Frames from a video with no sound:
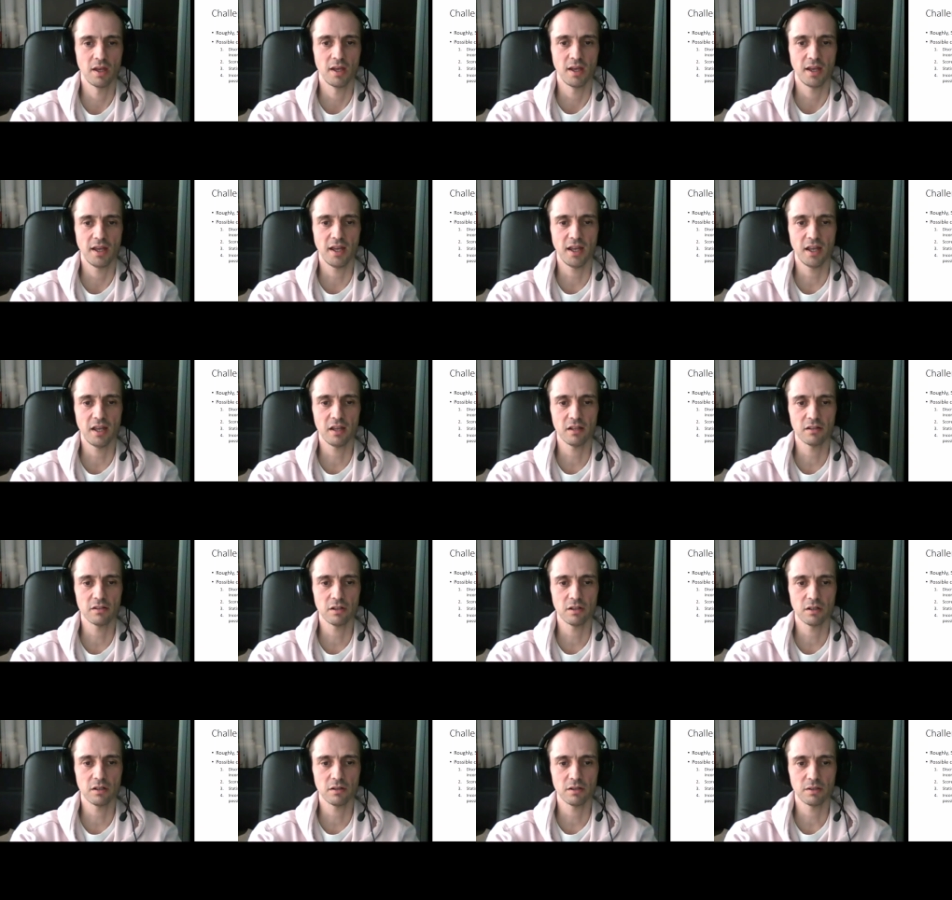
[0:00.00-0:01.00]
And
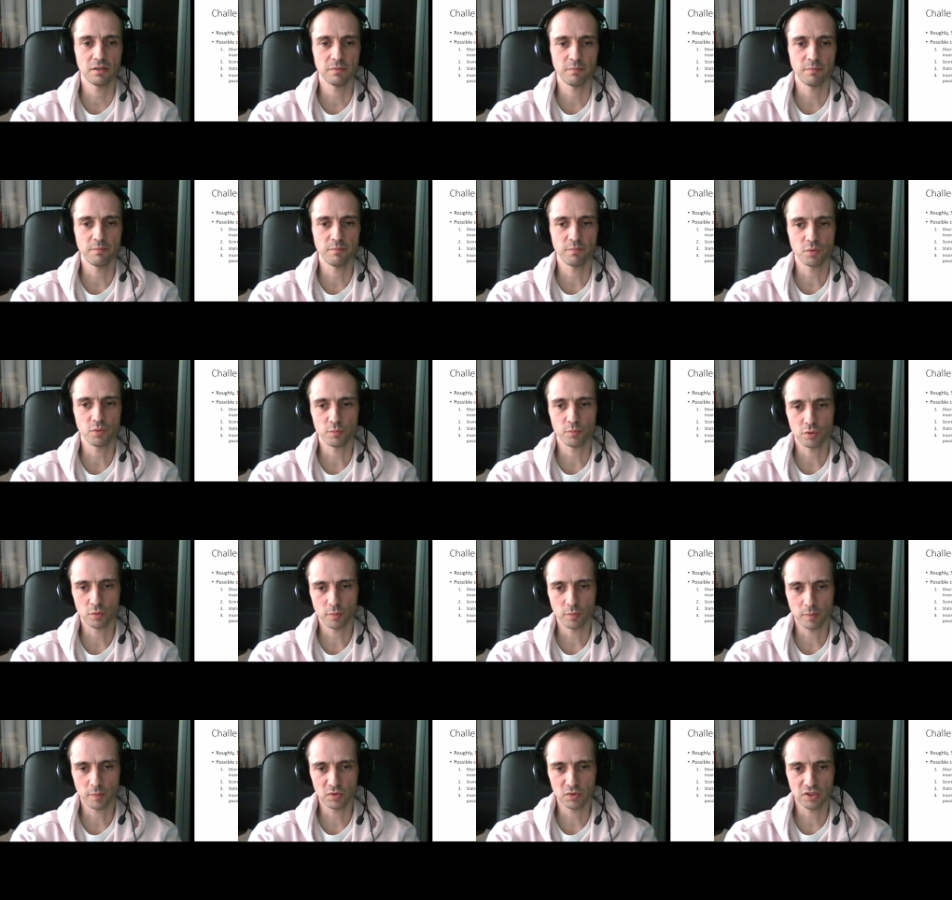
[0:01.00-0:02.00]

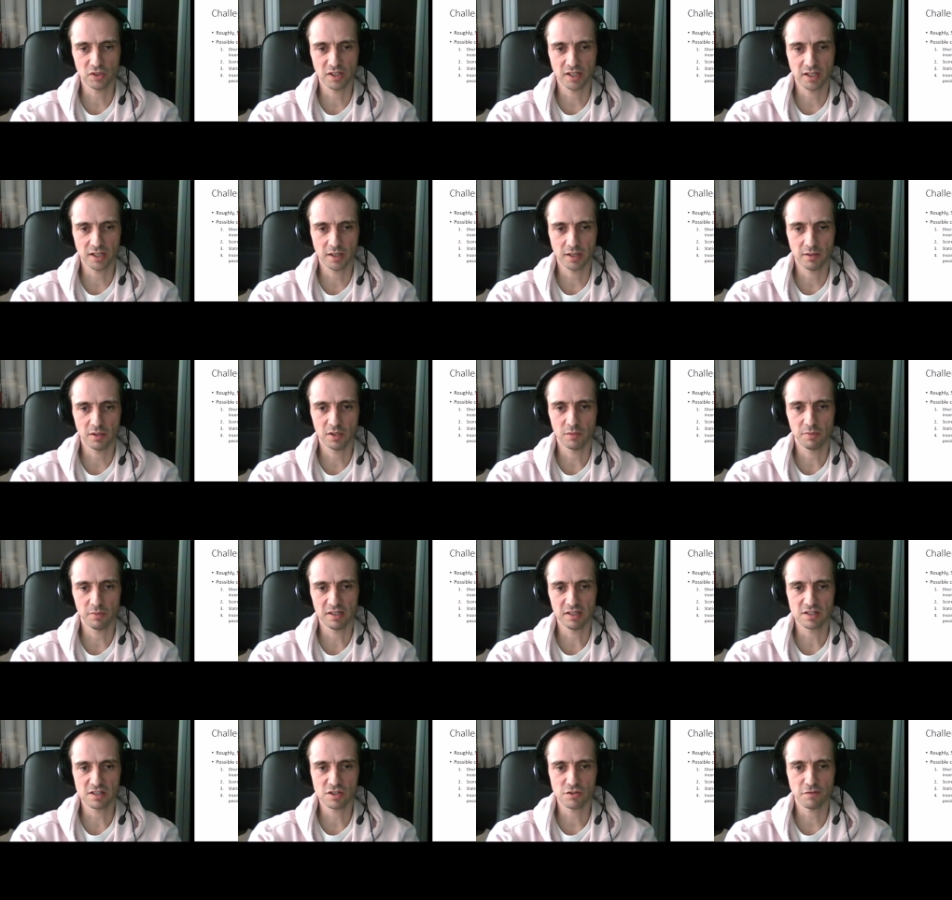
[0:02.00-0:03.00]
probably the
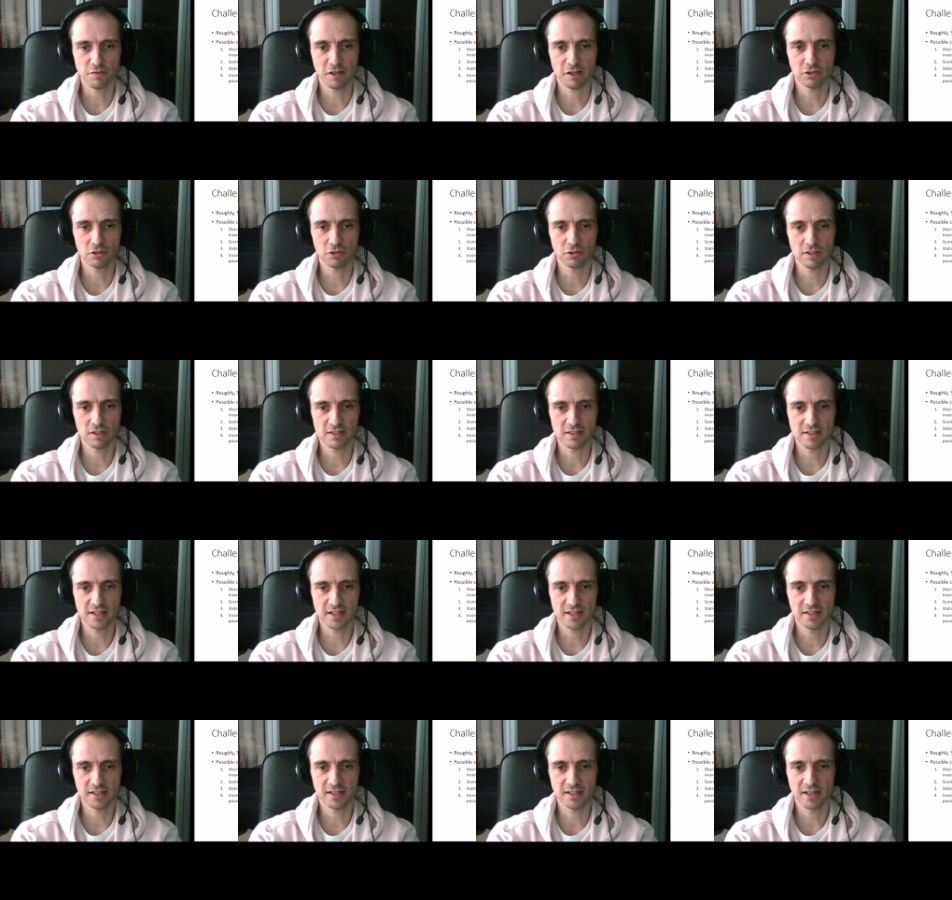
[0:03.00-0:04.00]
biggest factor is
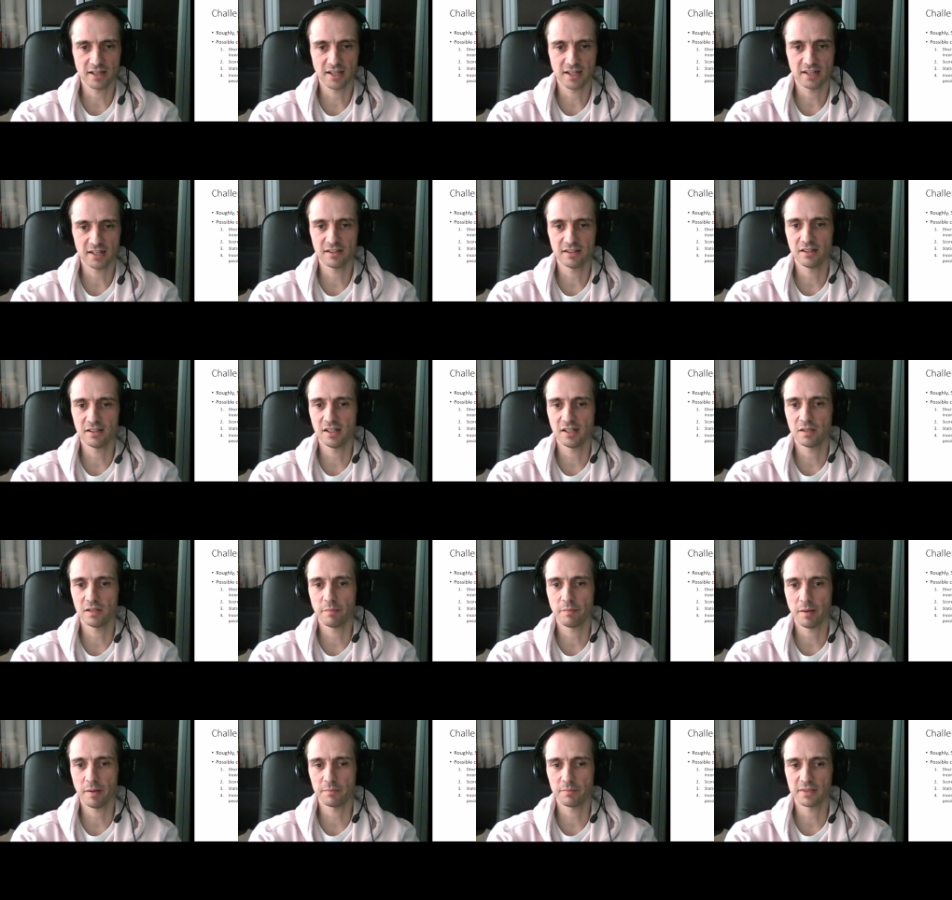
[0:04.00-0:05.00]
that the candidate
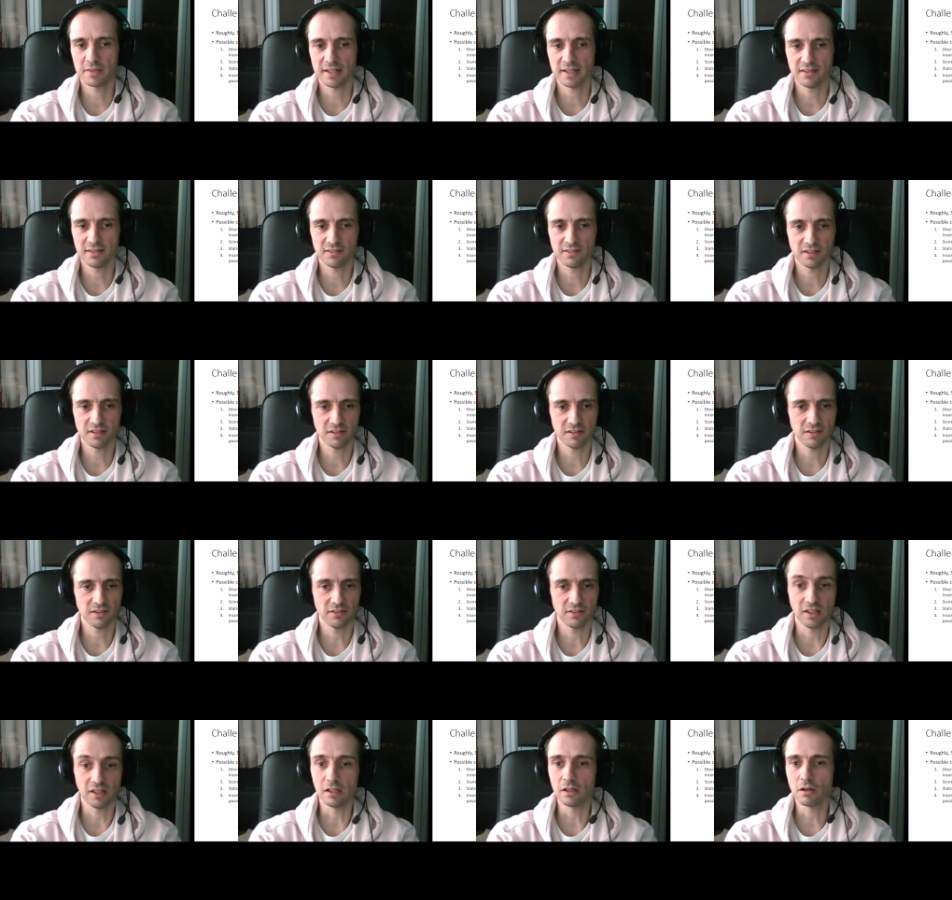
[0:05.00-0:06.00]
peptide set
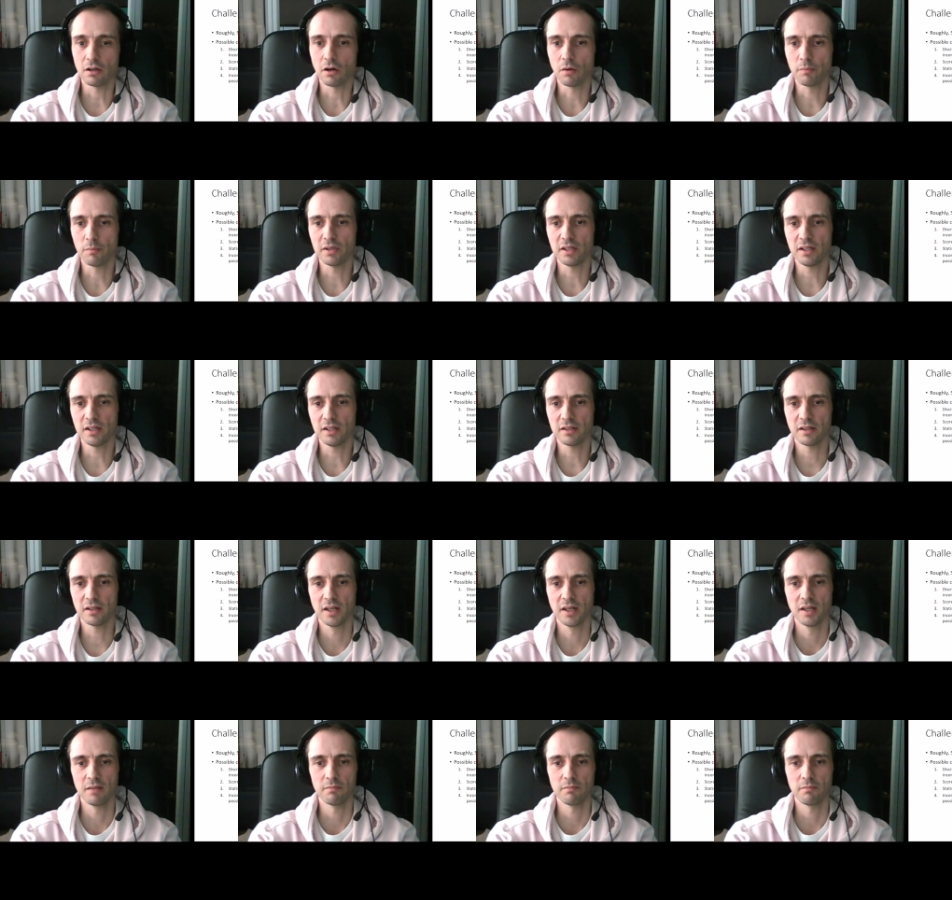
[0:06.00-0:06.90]
is incomplete.